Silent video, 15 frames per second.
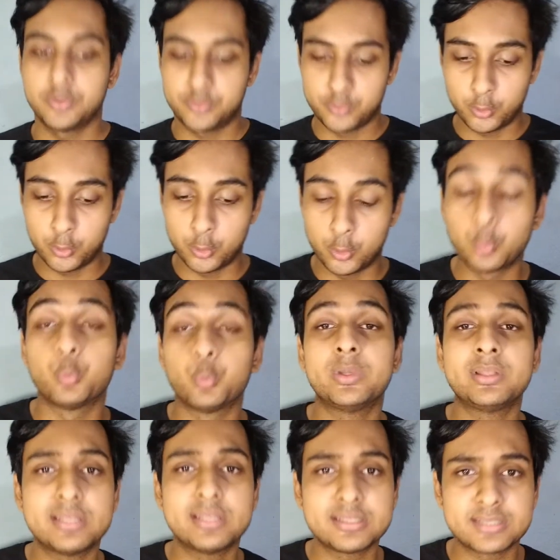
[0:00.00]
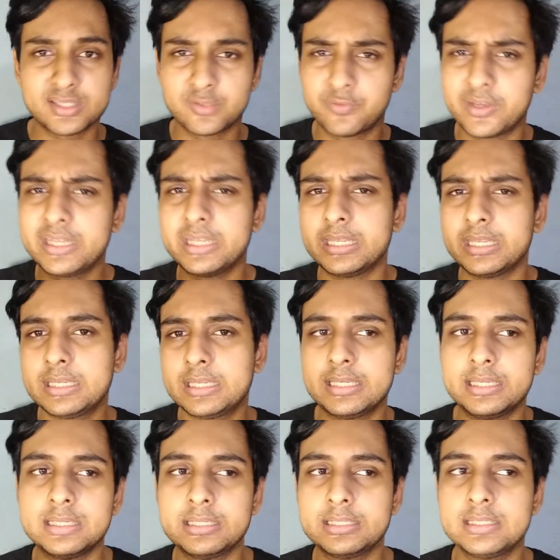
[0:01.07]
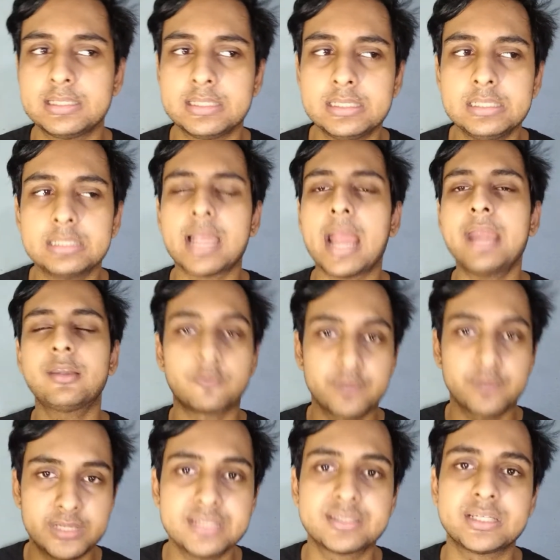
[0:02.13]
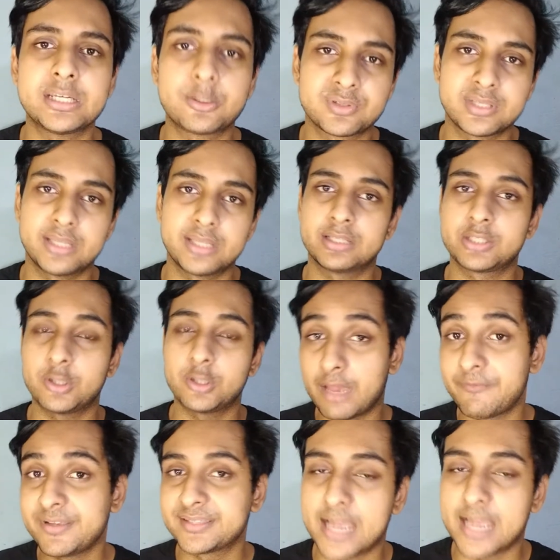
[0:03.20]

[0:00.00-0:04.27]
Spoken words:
So with this, it's very kind of easy to say that you are having